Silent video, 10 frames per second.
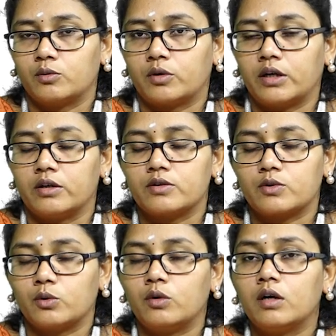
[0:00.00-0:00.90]
Okay,
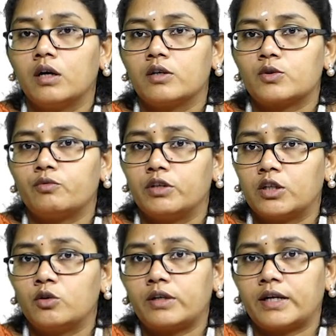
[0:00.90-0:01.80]
so
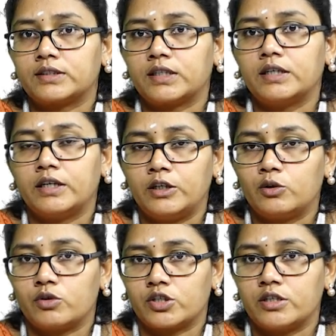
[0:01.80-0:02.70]
without asking any
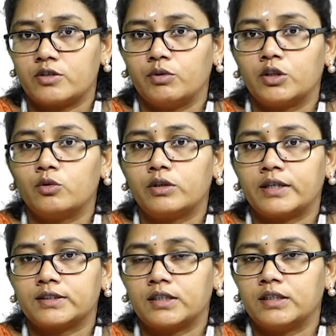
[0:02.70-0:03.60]
questions, without
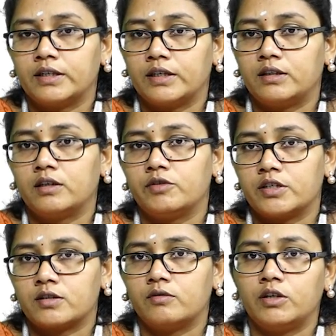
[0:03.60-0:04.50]
asking anything,
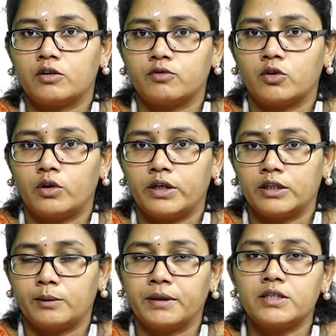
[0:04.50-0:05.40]
just we are
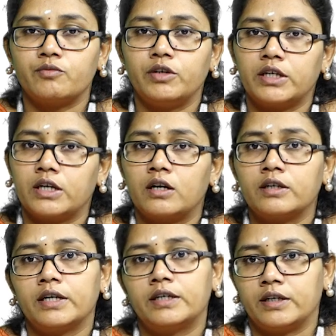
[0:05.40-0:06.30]
following the means, we
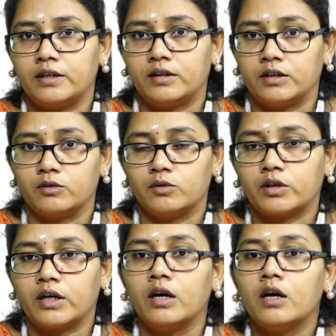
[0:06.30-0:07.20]
cannot get anything.
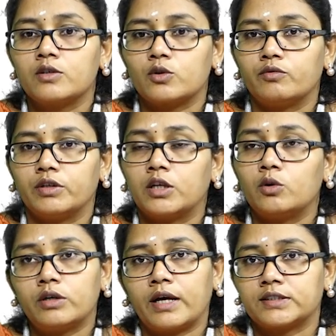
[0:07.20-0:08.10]
Okay, so
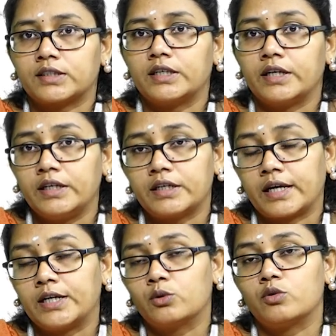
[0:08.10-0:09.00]
without asking any
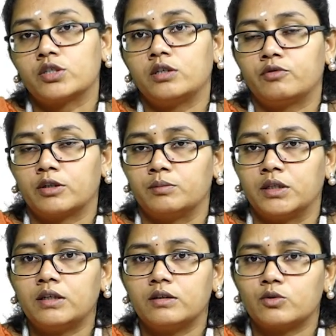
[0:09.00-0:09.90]
right question from
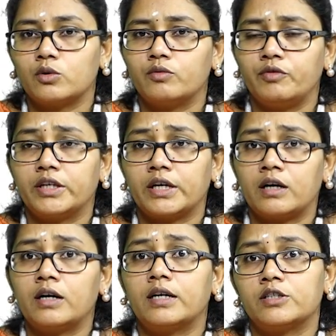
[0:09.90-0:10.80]
that, so we
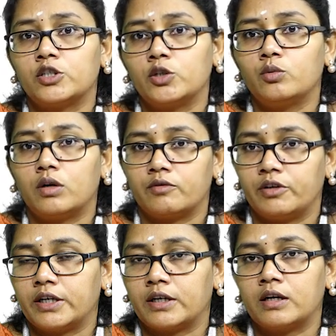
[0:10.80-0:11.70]
cannot achieve, or
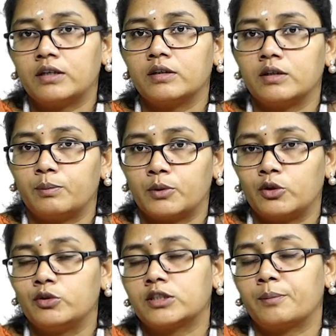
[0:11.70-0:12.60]
we cannot
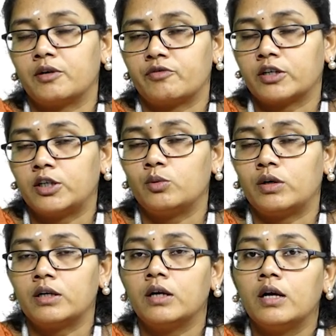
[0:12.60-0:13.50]
produce some effective
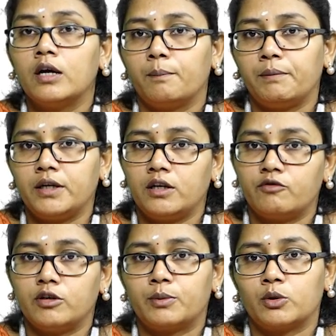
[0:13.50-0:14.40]
or
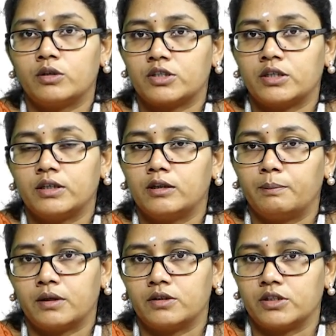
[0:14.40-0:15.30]
meaningful progression in the
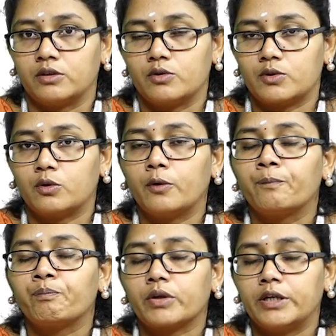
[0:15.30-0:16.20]
project. So
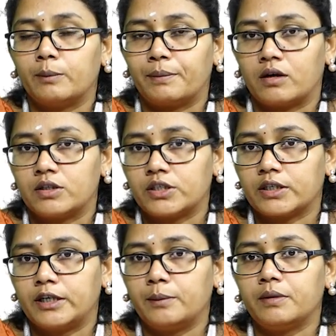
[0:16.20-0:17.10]
in a
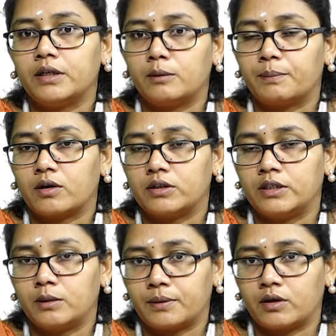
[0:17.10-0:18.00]
project team, in a
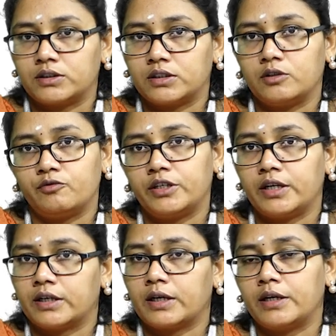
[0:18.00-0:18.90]
project, if we
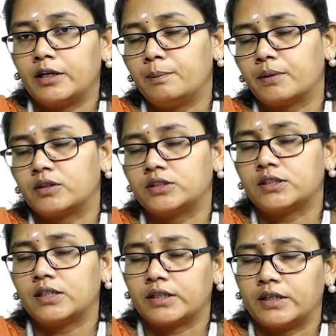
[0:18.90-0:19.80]
take any
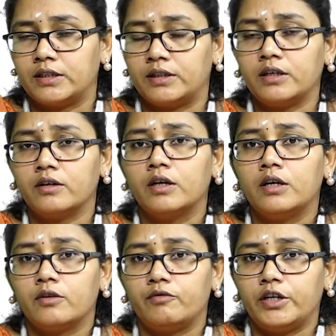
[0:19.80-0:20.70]
project or anything,
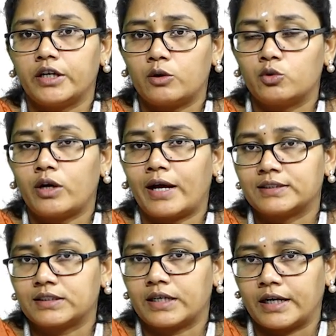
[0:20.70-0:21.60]
we have to
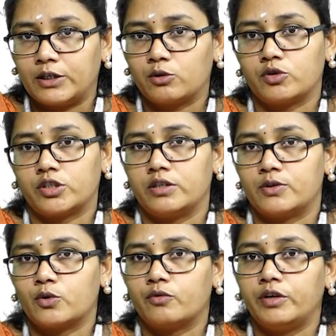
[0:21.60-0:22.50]
ask the right question.
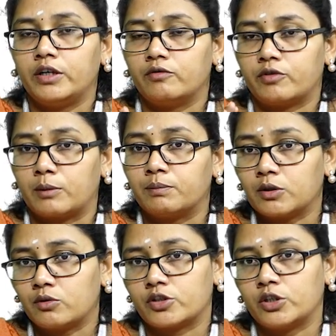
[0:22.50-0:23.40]
So we, from
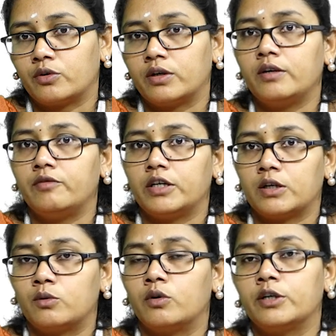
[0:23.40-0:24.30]
the question only, we
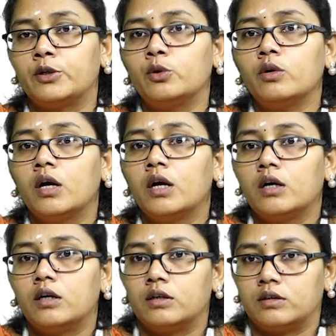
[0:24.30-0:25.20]
are going to
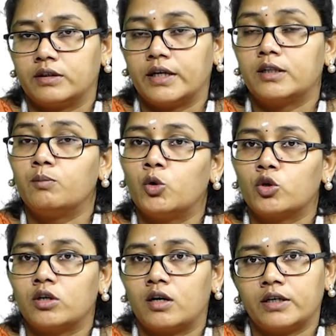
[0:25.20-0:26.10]
get the
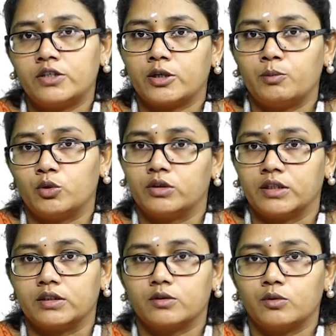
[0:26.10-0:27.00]
more knowledge about
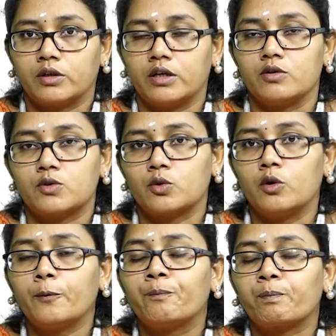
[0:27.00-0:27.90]
that. Okay,
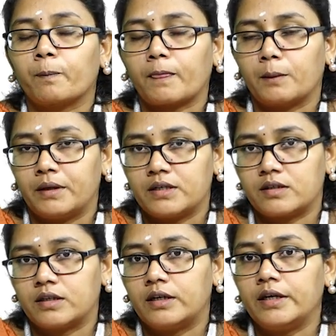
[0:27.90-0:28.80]
so
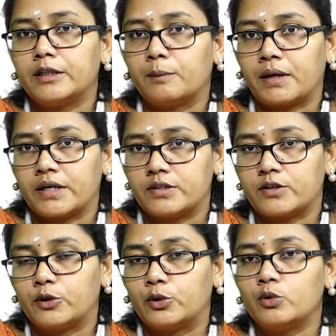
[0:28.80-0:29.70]
basically in the
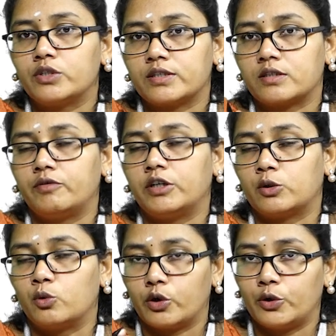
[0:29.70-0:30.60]
mindset too, just we are
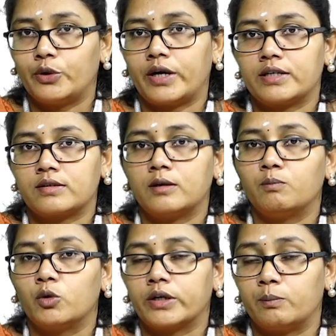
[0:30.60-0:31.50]
going to ask the
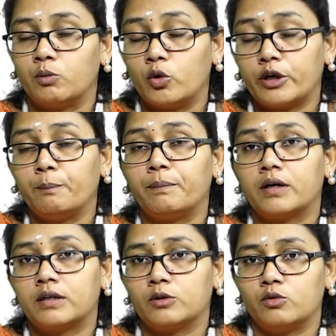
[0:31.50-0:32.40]
more
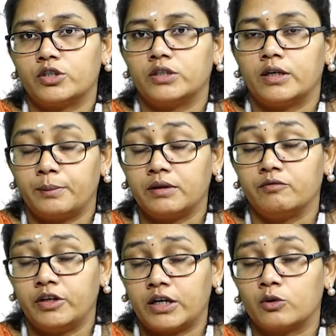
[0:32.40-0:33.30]
important question, I
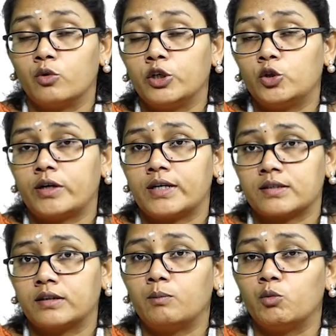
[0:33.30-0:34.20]
mean we are going to
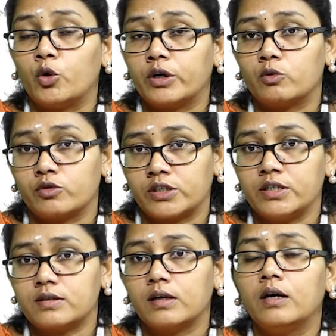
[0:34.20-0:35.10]
ask the more
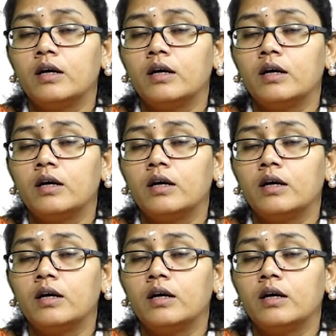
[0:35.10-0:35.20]
questions.